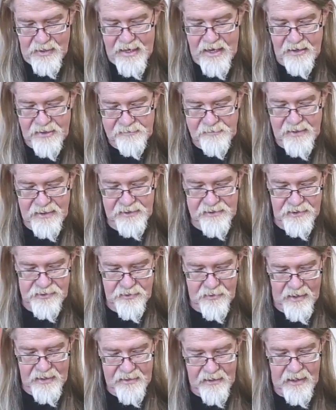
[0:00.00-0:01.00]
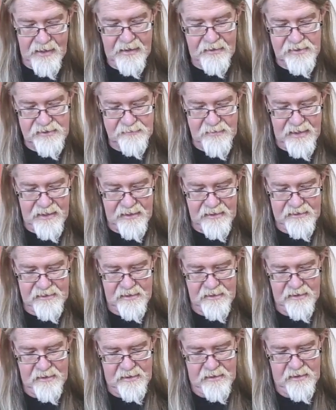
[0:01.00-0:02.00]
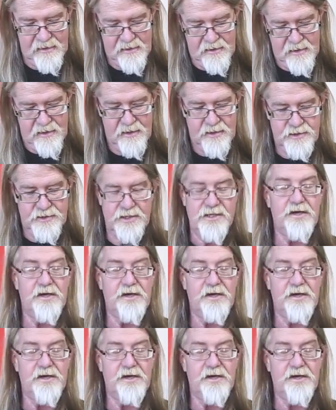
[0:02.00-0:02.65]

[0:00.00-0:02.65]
I have spigots or do I not have spigots? Do